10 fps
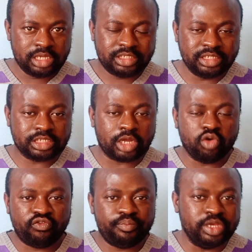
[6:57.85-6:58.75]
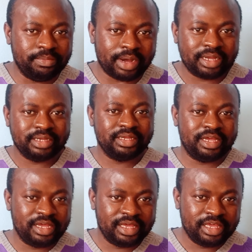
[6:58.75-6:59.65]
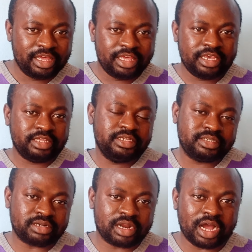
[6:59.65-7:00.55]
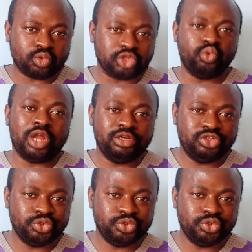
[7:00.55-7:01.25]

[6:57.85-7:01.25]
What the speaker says: this kind of paper. In this regard, what will I